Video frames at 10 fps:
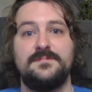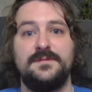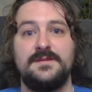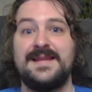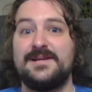
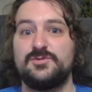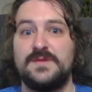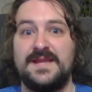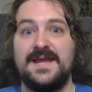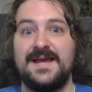
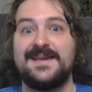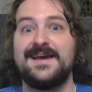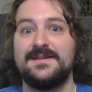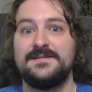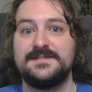naturally I
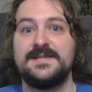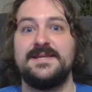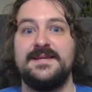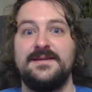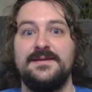can't
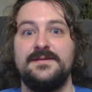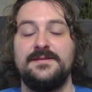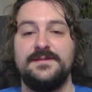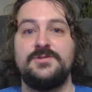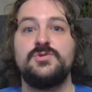see
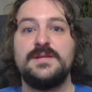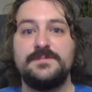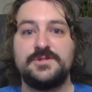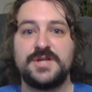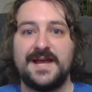the
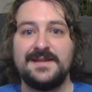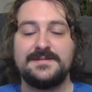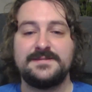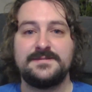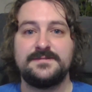stream
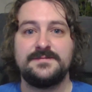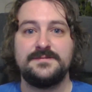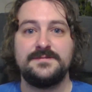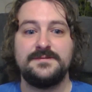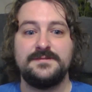chat
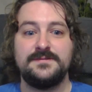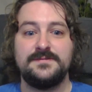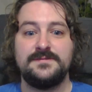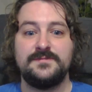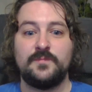
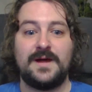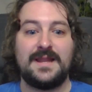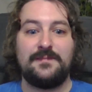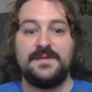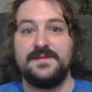
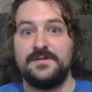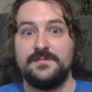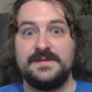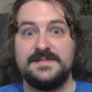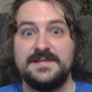while I'm at the
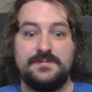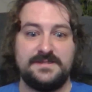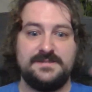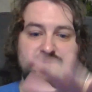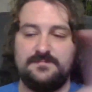other PC
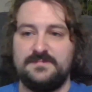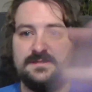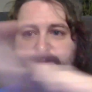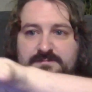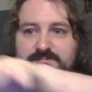because it's on
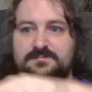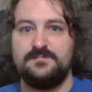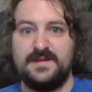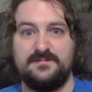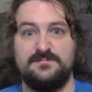my
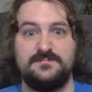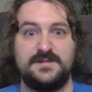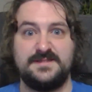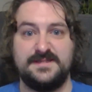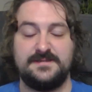main
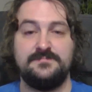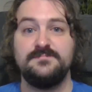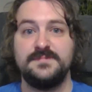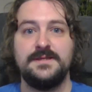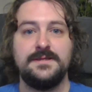PC.
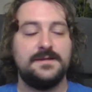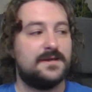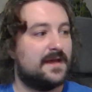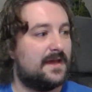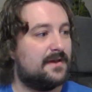
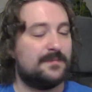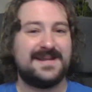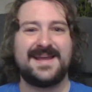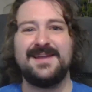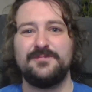
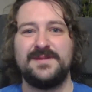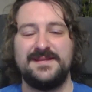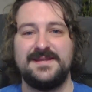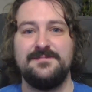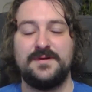I can
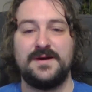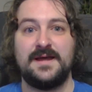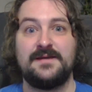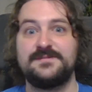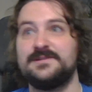read it, but
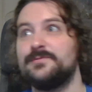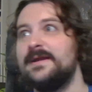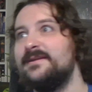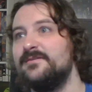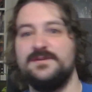I have to
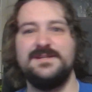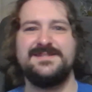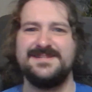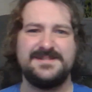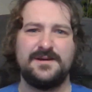crane over, and
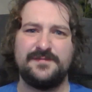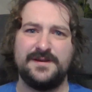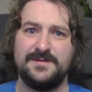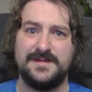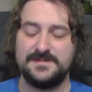it's not a
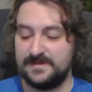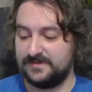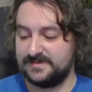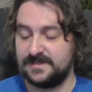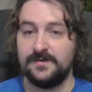very good
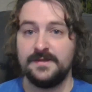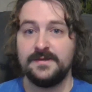experience, so